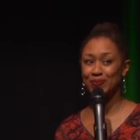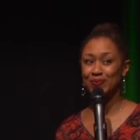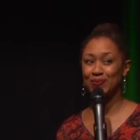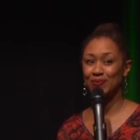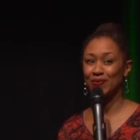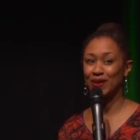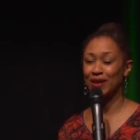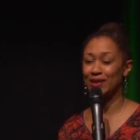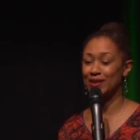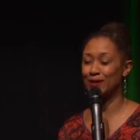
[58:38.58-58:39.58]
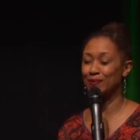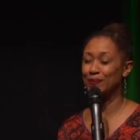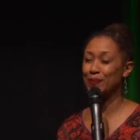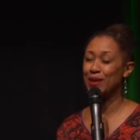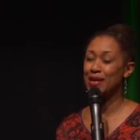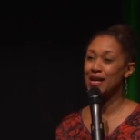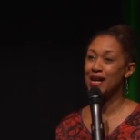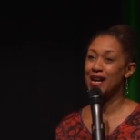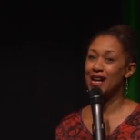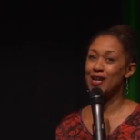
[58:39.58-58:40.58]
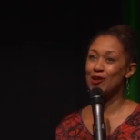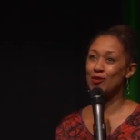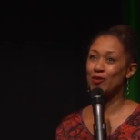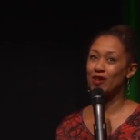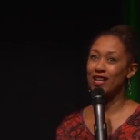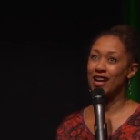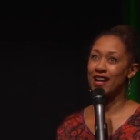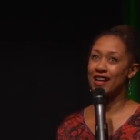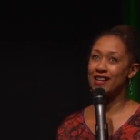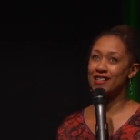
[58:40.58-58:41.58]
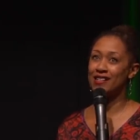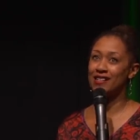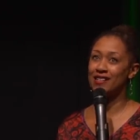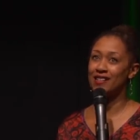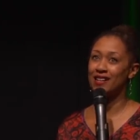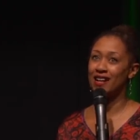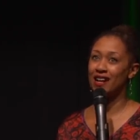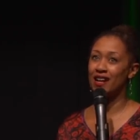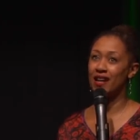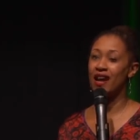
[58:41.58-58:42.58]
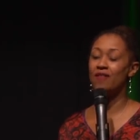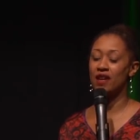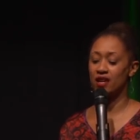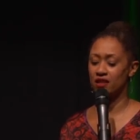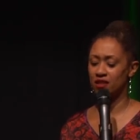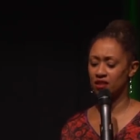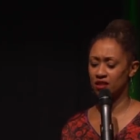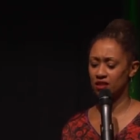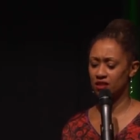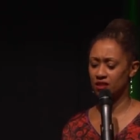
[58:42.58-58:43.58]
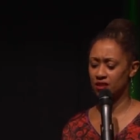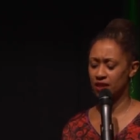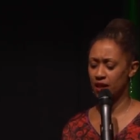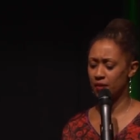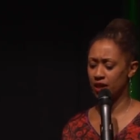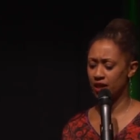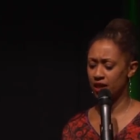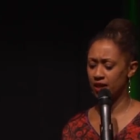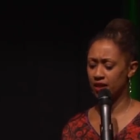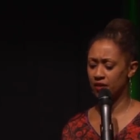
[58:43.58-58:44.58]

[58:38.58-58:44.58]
on. You catch on. Um, but I, uh, I have had a, a, a good time, and I, I,